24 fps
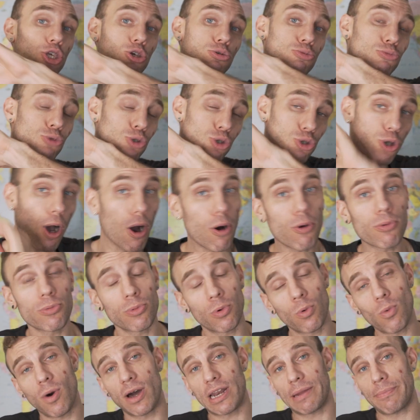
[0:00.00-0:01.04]
you
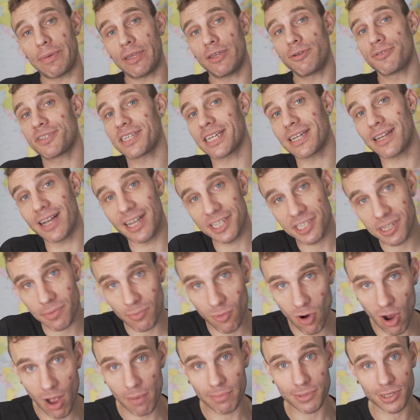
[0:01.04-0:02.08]
don't want to be using
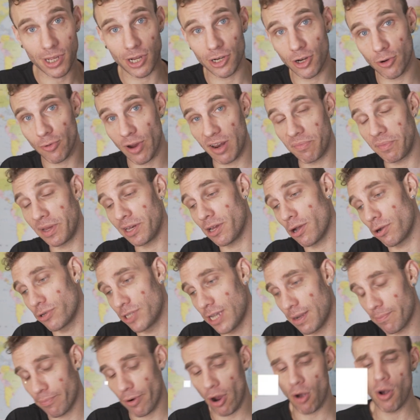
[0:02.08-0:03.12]
custom ROMs on your Redmi Note
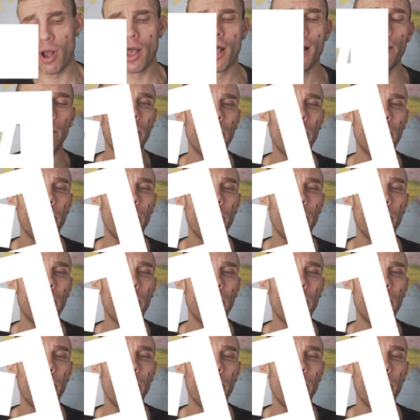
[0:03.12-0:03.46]
ten Pro.